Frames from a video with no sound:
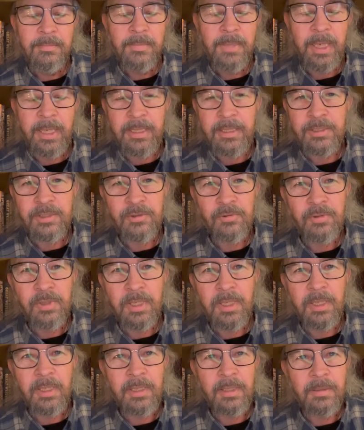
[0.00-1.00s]
And it's
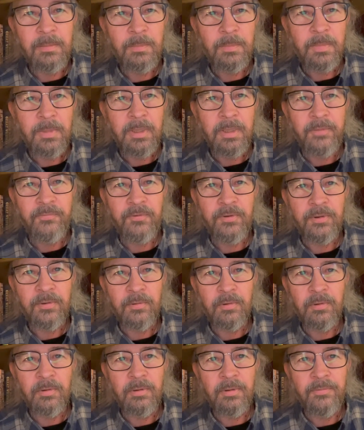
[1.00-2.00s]
okay if you
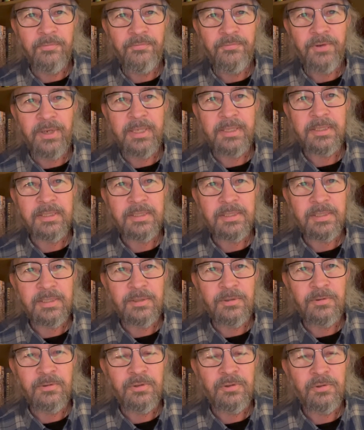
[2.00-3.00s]
throw a fantasy
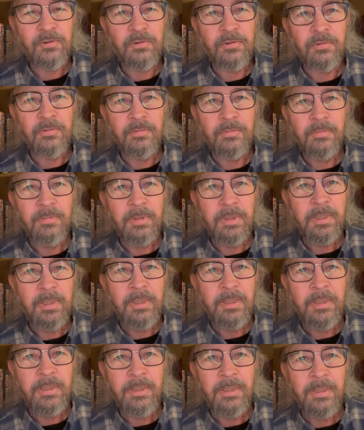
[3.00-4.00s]
or two
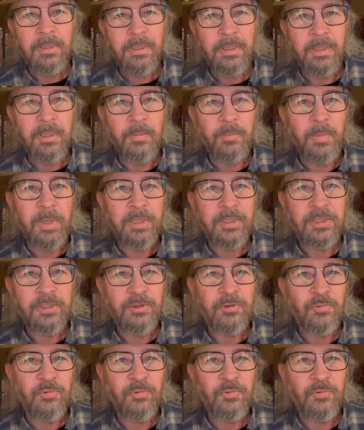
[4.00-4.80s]
in amongst your